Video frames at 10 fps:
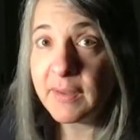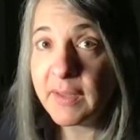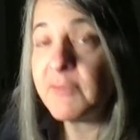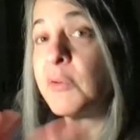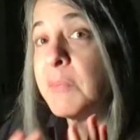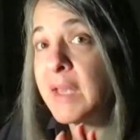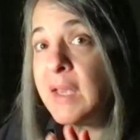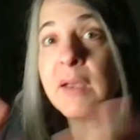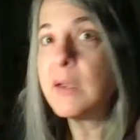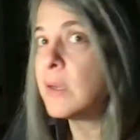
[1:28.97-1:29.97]
Like for
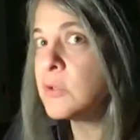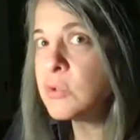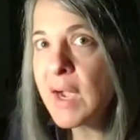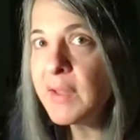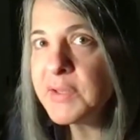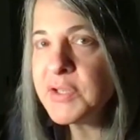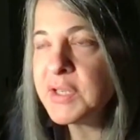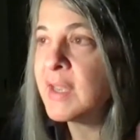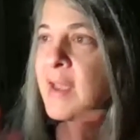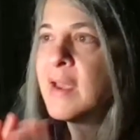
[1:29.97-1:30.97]
me, astrology,